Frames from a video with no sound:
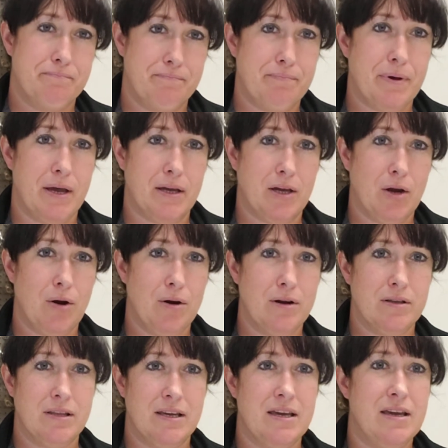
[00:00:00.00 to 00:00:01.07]
But
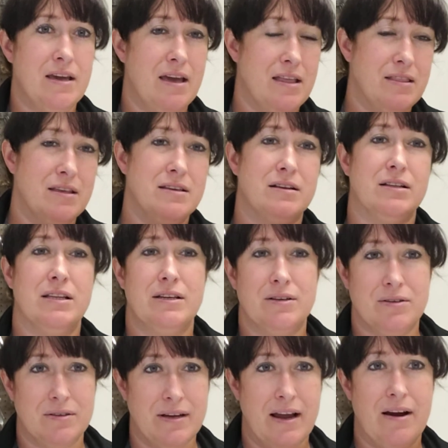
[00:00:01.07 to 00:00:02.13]
currently in the
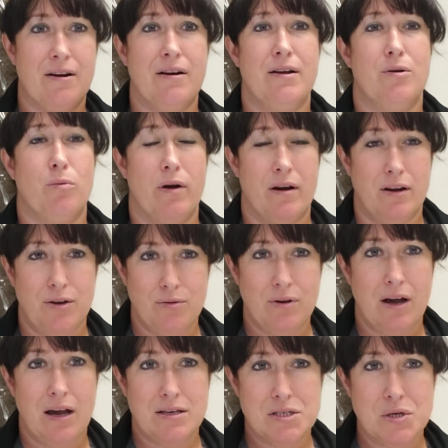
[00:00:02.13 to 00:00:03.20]
clinical area where you
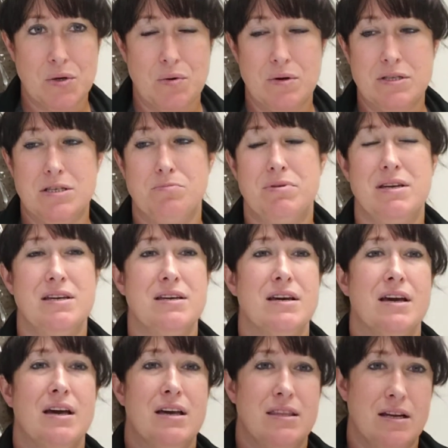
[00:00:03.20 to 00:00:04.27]
guys are going to be,
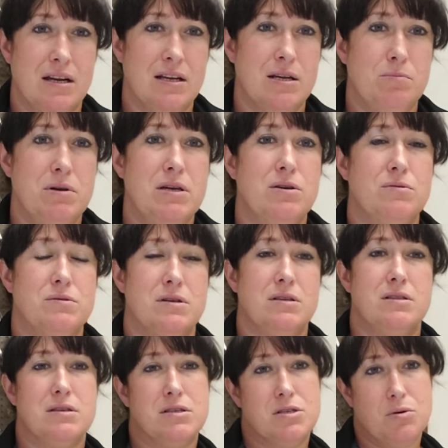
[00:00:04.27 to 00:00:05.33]
they're going to be using
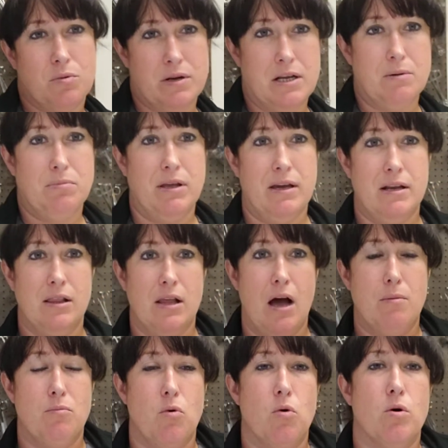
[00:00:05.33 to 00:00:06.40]
this 20 blade a
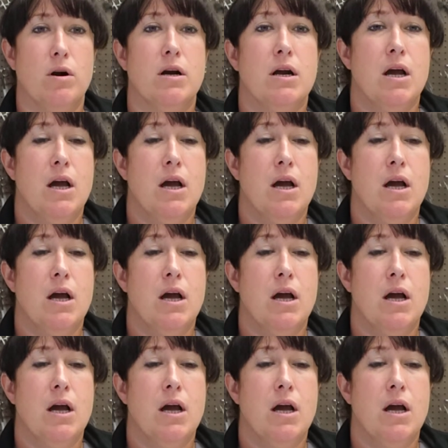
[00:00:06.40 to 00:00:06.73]
lot more,